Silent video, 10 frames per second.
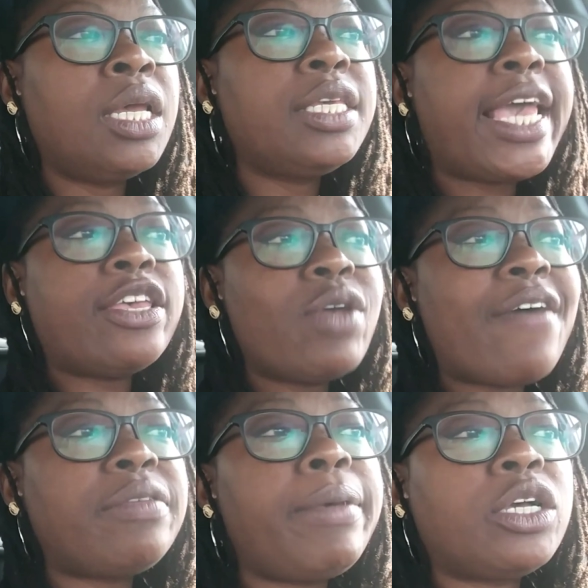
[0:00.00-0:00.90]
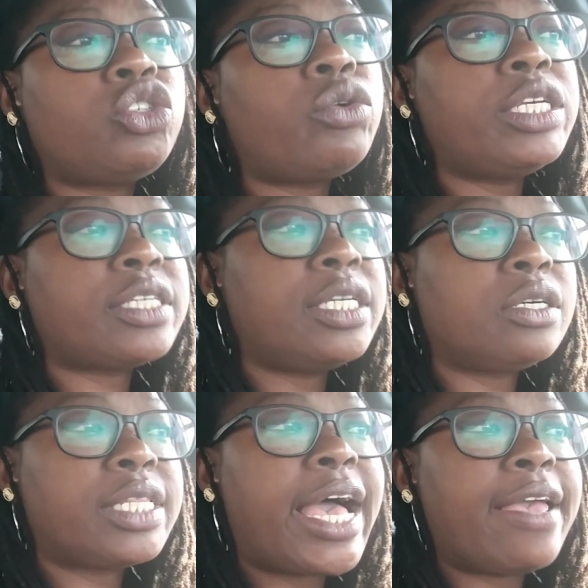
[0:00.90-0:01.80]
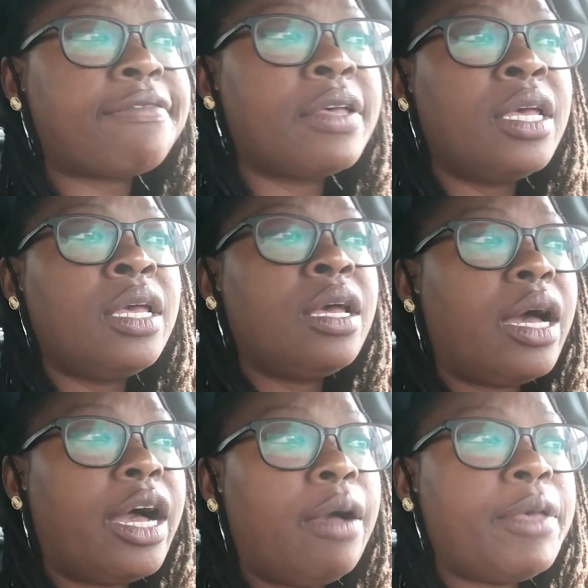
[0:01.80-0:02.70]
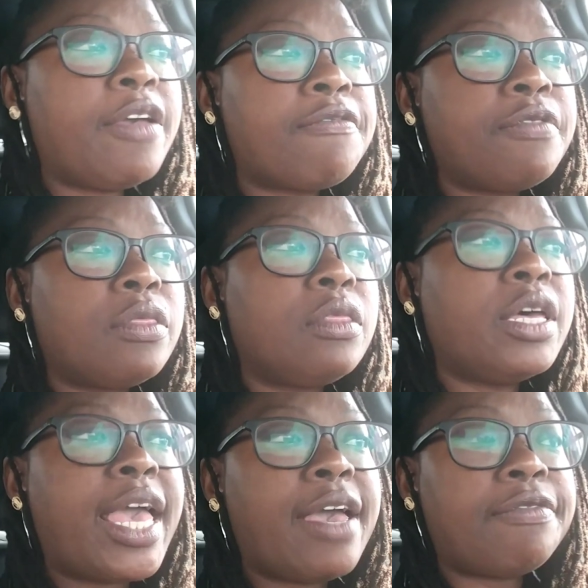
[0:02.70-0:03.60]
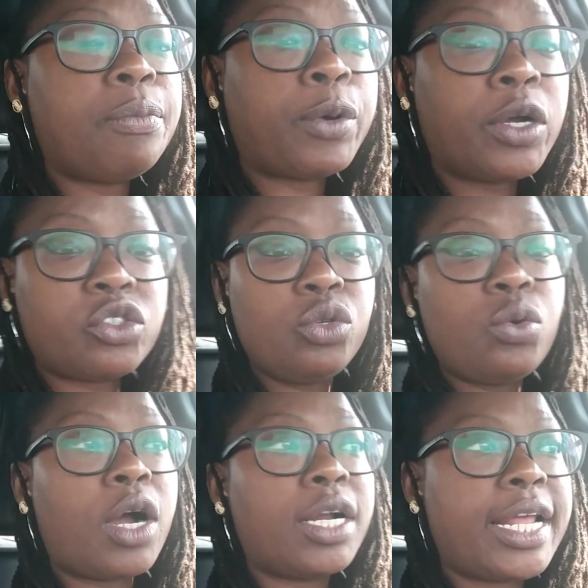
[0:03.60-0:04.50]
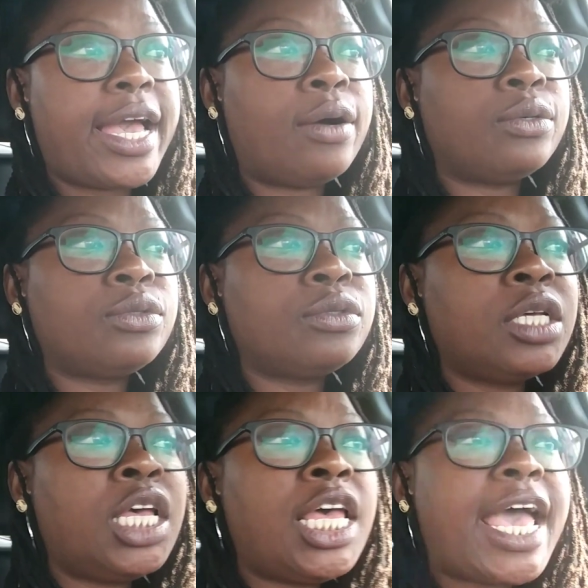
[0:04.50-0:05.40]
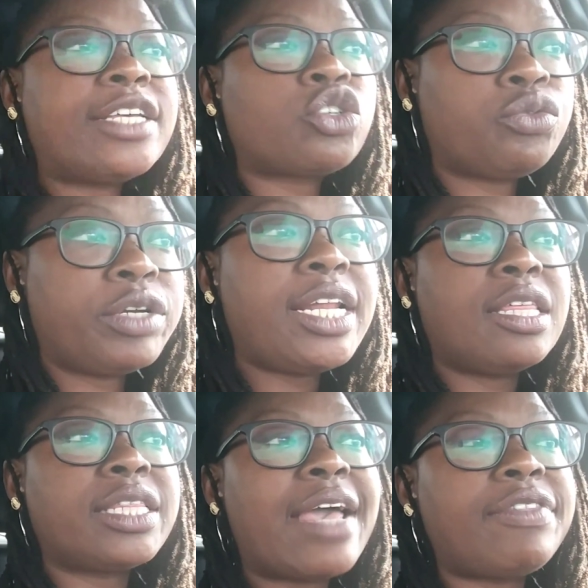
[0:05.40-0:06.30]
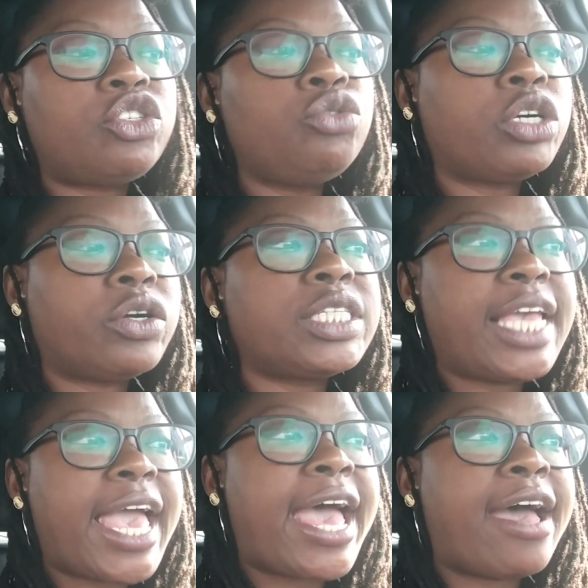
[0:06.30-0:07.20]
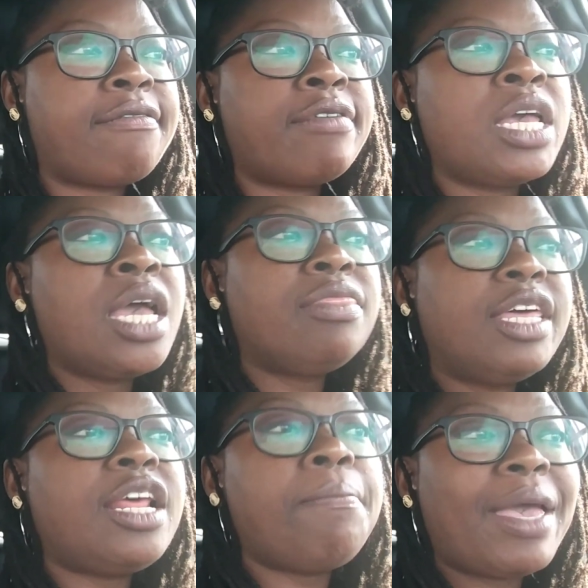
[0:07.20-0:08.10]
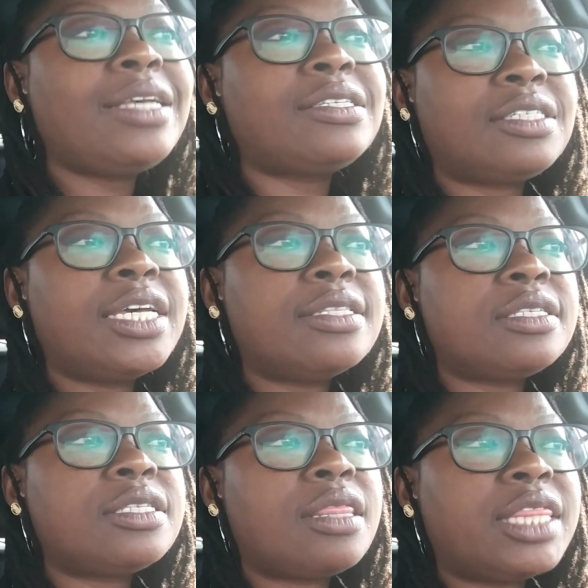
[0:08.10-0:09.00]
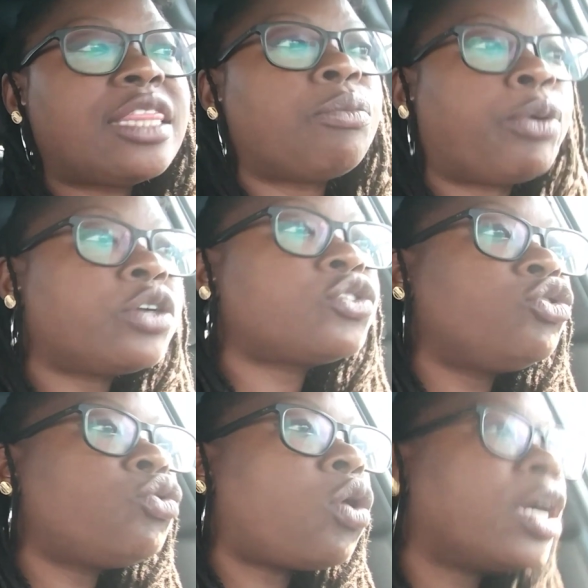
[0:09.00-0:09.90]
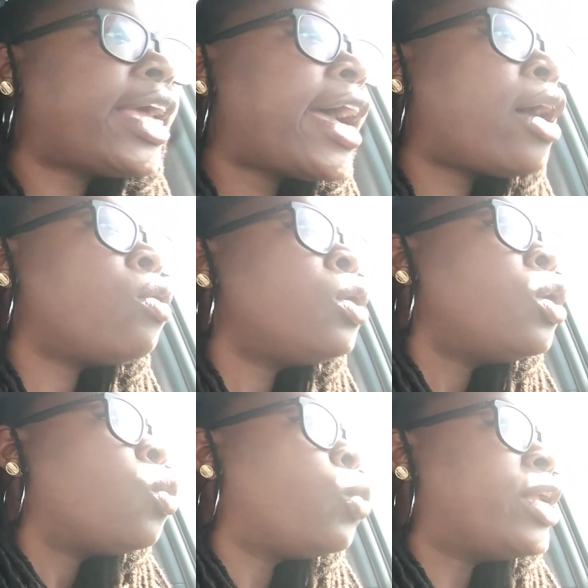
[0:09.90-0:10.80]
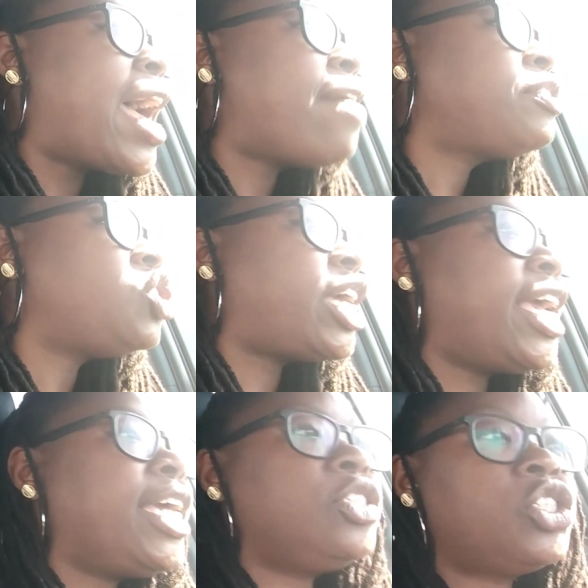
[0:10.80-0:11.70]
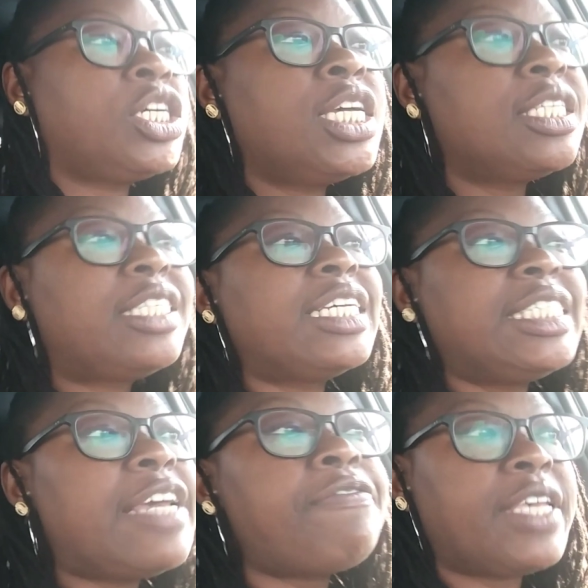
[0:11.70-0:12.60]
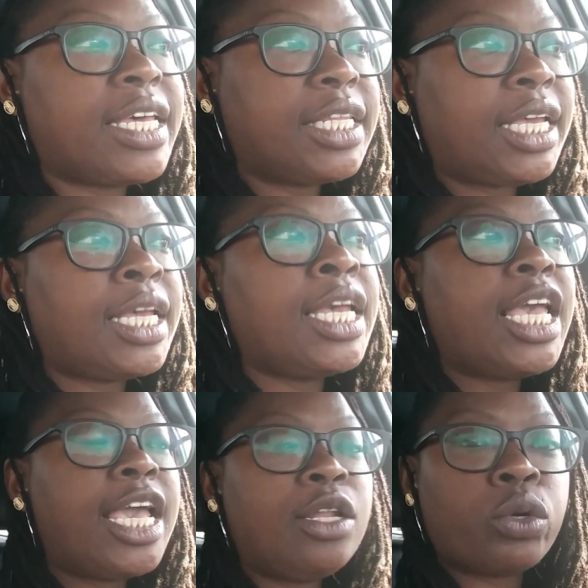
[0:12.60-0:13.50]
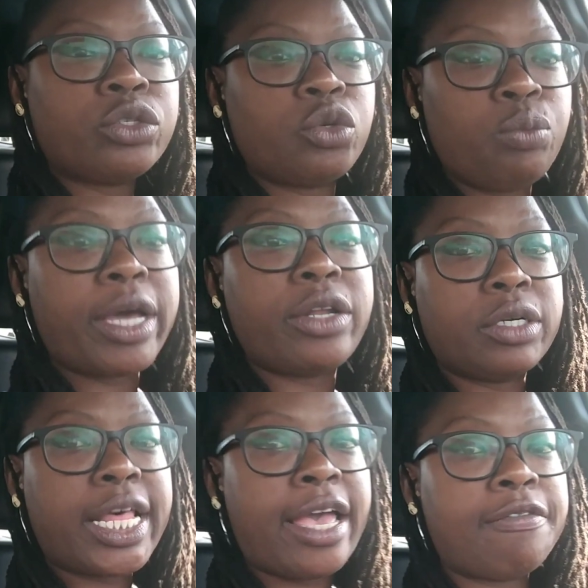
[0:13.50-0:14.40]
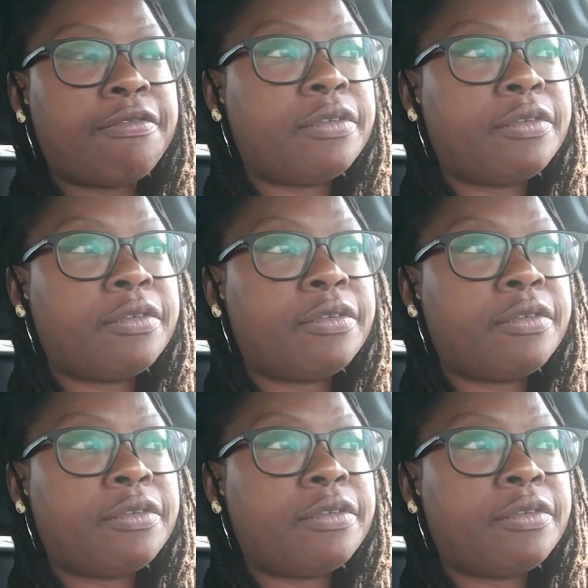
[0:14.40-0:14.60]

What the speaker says: yeah, you have to make a choice in your life. If the person you are now has created the life that you currently have, then it makes sense that the person you are now would have to change significantly in order to better your life.